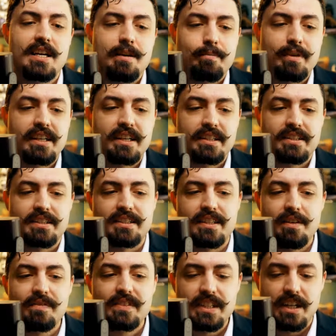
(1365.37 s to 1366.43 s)
because
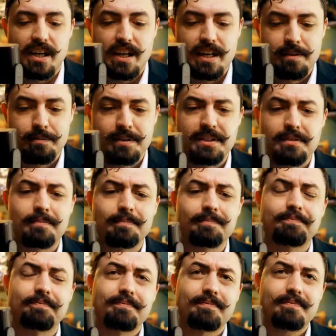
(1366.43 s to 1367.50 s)
sometimes
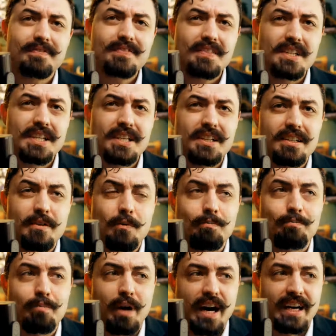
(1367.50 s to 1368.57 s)

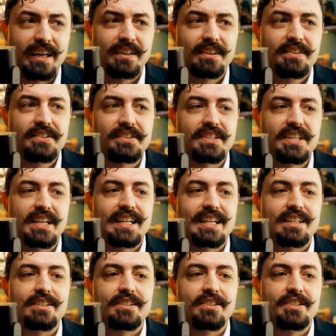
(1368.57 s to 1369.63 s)
buyers
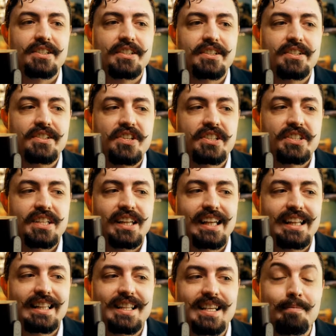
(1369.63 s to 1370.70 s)
just
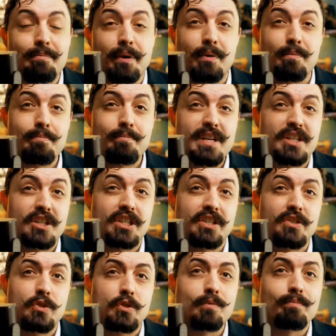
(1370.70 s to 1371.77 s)
need the permission
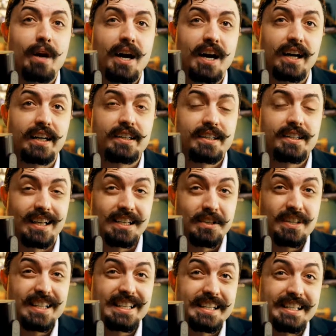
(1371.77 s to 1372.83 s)
to buy, and you
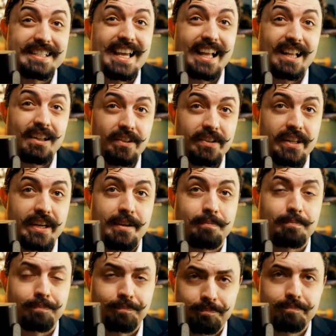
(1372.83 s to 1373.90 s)
need to tell
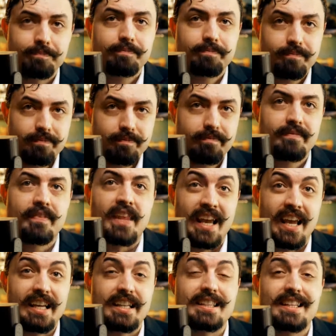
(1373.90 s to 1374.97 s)
them,
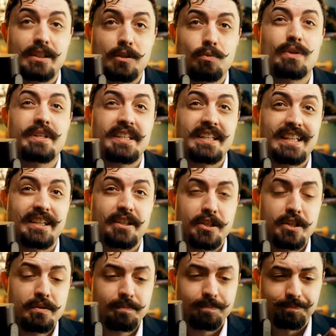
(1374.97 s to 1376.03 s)
hey, this is what you need to
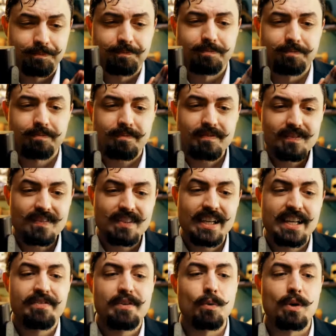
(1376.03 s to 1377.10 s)
do
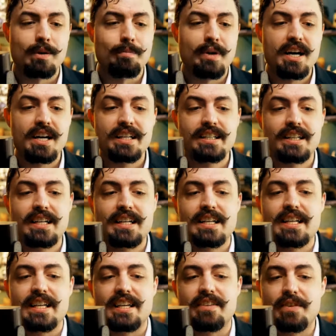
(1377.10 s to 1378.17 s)
if you want to buy,
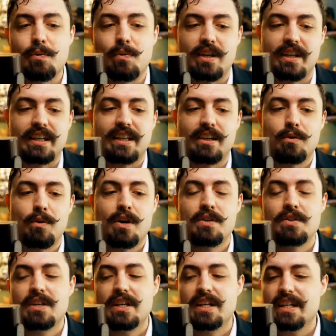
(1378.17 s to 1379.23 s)
if you want to get a
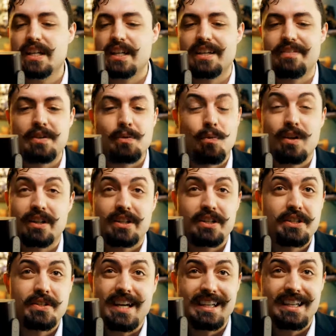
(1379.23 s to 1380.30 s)
quote, if you want to
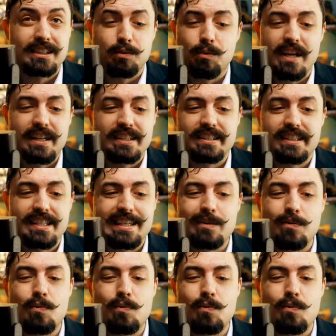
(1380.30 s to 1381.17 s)
do XYZ,